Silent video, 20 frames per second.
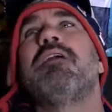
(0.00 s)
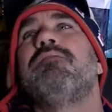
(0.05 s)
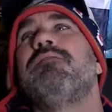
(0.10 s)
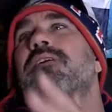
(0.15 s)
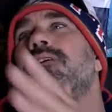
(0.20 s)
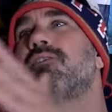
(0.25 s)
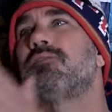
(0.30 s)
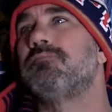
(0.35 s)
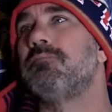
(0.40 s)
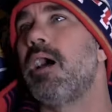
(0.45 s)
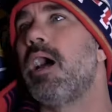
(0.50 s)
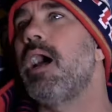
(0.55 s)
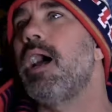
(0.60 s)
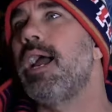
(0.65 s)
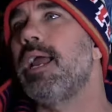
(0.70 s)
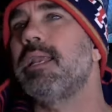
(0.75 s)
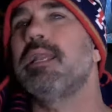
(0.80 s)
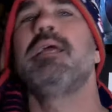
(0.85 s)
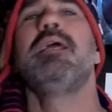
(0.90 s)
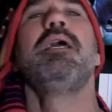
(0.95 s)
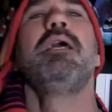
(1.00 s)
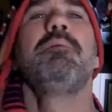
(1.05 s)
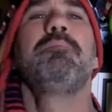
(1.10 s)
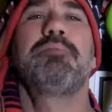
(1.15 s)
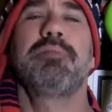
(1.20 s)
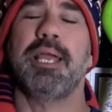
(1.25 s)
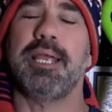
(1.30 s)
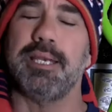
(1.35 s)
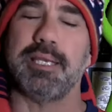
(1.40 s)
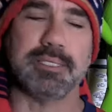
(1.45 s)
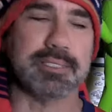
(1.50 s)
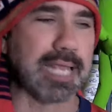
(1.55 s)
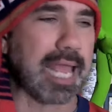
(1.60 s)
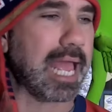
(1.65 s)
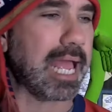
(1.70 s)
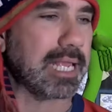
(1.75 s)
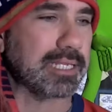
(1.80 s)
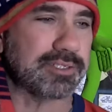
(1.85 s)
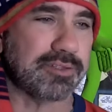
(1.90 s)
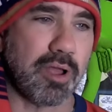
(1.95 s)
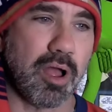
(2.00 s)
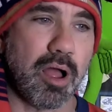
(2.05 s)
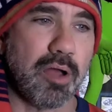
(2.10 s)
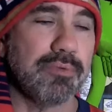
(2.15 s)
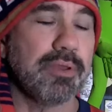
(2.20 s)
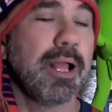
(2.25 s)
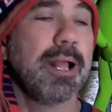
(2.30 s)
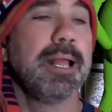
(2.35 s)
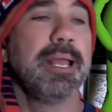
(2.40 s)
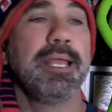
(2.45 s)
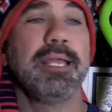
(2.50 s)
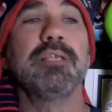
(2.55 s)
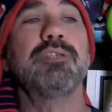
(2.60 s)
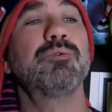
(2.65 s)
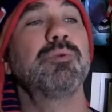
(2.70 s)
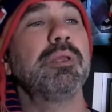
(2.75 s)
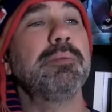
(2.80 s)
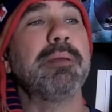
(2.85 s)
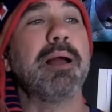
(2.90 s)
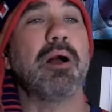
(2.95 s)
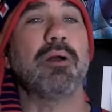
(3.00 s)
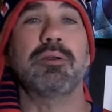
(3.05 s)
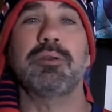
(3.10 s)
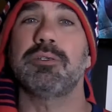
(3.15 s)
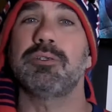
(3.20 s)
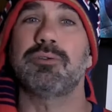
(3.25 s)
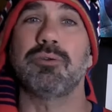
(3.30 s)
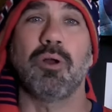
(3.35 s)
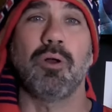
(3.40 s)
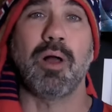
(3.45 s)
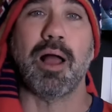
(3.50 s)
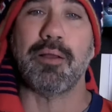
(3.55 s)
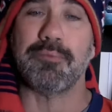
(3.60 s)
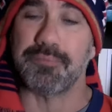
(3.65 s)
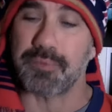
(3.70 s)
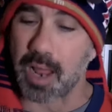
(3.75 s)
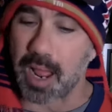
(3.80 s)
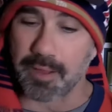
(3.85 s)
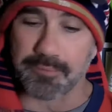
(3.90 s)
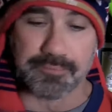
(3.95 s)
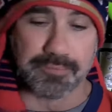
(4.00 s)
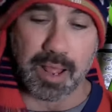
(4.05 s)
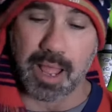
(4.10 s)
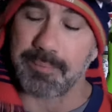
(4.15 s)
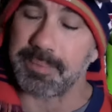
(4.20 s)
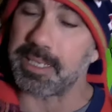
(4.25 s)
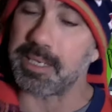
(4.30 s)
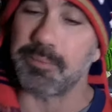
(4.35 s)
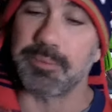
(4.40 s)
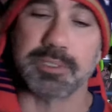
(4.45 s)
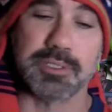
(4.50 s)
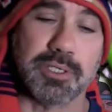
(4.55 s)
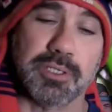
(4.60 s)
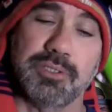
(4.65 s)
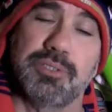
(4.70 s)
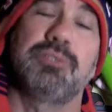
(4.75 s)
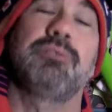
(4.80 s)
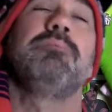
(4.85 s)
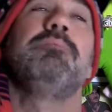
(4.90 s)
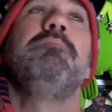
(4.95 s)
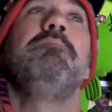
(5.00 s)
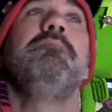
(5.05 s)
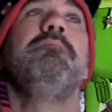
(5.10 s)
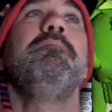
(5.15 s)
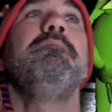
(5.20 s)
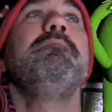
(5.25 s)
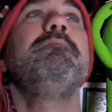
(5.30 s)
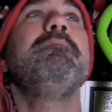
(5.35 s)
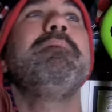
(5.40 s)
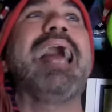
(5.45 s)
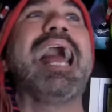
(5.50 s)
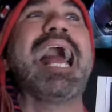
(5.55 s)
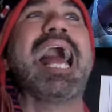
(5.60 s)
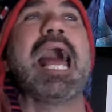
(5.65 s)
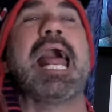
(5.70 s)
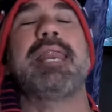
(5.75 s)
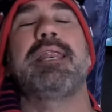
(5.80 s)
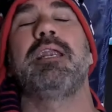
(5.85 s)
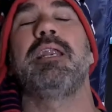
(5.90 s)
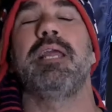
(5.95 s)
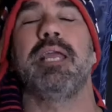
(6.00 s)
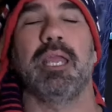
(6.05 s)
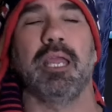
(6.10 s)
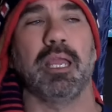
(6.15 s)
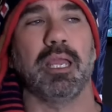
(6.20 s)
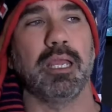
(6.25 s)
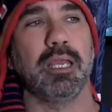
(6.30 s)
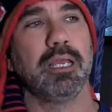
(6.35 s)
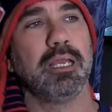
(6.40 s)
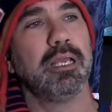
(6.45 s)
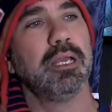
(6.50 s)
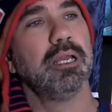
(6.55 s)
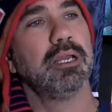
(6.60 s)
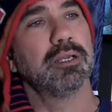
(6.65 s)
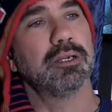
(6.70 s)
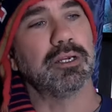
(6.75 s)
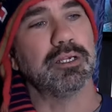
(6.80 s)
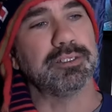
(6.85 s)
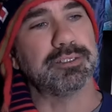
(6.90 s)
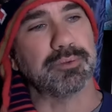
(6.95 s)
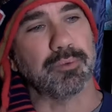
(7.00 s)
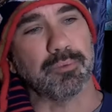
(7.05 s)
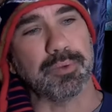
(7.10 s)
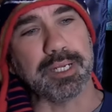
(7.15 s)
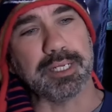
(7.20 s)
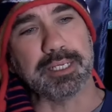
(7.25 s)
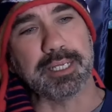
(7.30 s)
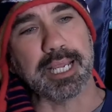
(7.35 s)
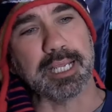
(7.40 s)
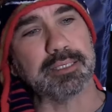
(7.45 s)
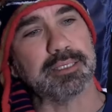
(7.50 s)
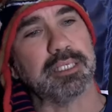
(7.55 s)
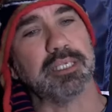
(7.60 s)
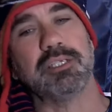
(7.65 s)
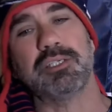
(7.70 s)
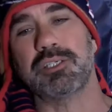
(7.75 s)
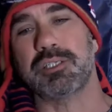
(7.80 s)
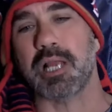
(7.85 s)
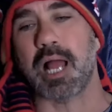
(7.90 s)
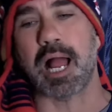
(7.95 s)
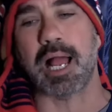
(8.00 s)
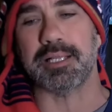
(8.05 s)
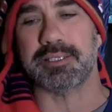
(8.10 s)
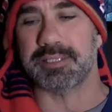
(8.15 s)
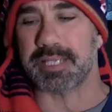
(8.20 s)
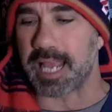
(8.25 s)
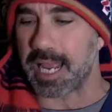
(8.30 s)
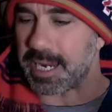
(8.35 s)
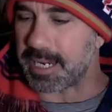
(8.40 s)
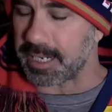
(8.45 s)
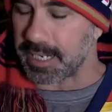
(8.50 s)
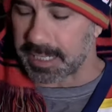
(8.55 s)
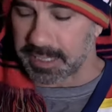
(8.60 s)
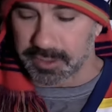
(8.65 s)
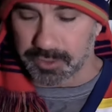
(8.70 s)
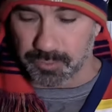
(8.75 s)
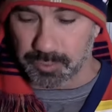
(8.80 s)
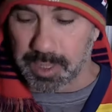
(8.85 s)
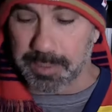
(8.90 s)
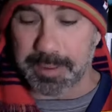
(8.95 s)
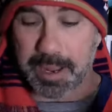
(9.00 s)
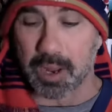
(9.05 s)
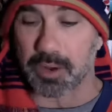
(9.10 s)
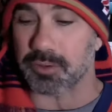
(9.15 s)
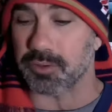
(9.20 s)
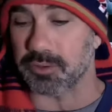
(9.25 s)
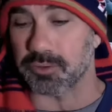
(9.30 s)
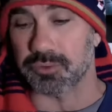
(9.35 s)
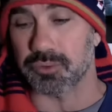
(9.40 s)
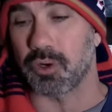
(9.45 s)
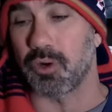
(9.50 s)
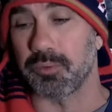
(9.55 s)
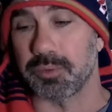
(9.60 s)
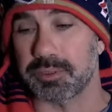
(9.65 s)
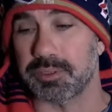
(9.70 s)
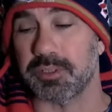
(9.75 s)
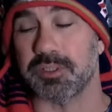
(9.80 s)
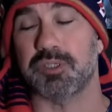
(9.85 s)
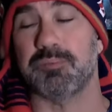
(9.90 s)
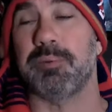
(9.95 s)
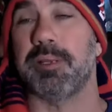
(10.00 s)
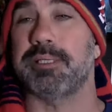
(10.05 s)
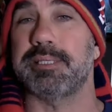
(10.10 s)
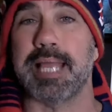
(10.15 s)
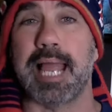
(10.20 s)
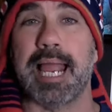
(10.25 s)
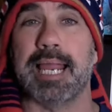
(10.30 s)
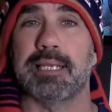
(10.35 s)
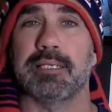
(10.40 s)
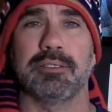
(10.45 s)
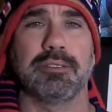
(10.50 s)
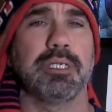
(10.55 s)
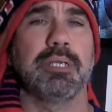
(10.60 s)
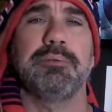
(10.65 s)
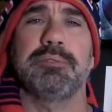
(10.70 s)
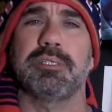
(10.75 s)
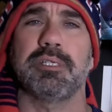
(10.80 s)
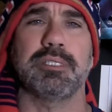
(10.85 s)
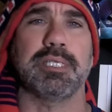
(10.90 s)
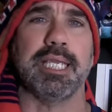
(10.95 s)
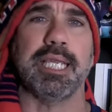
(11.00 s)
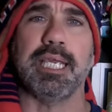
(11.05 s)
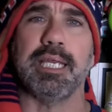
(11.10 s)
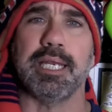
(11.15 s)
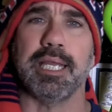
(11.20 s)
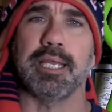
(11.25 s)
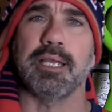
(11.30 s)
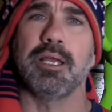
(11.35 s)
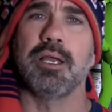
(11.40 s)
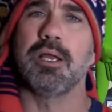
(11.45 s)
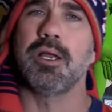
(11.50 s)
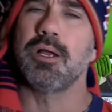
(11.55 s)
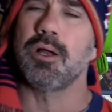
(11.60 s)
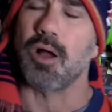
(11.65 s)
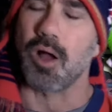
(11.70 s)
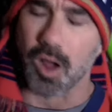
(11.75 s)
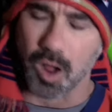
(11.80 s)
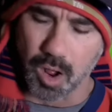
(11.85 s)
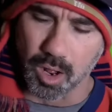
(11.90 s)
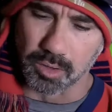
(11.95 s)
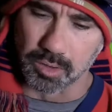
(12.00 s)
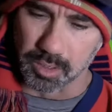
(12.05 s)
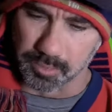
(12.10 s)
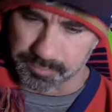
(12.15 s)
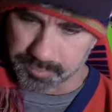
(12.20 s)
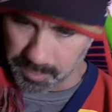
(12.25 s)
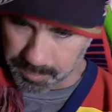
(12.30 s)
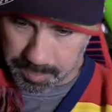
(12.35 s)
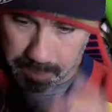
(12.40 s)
of his mind. Played his ass off. His rebound control. I mean, it was just maddening. Because we get these shots and his rebound control was just spectacular. He was just eating all of the